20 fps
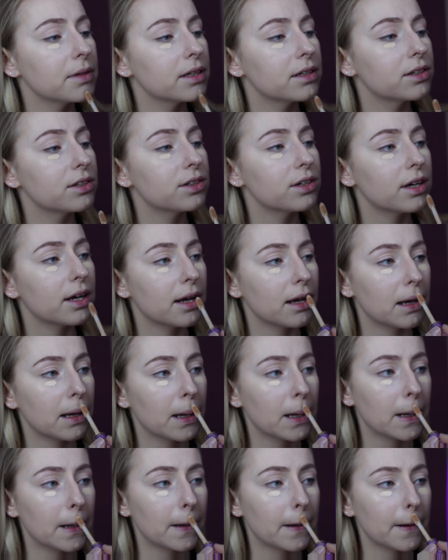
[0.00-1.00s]
my
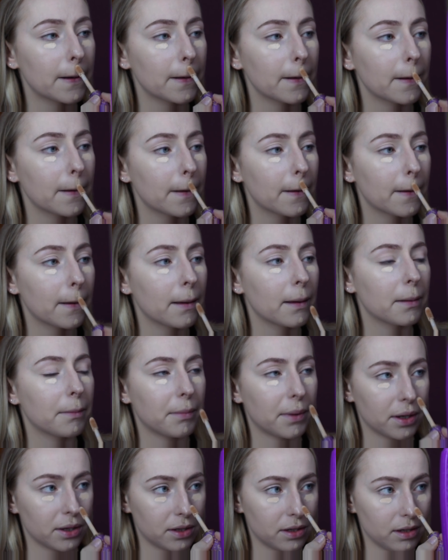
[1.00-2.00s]
chin,
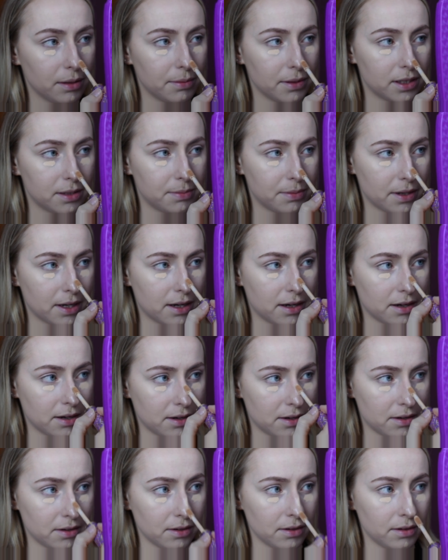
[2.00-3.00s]
my cupid's
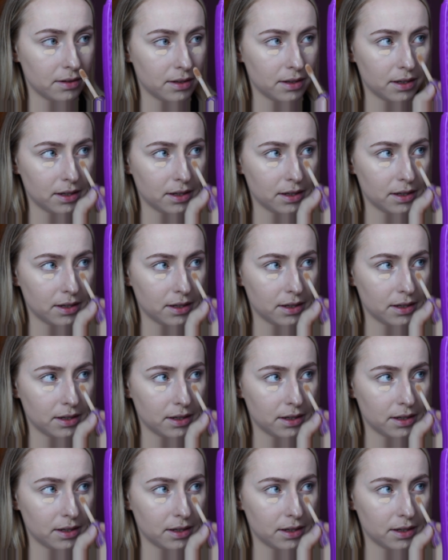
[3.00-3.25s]
bow,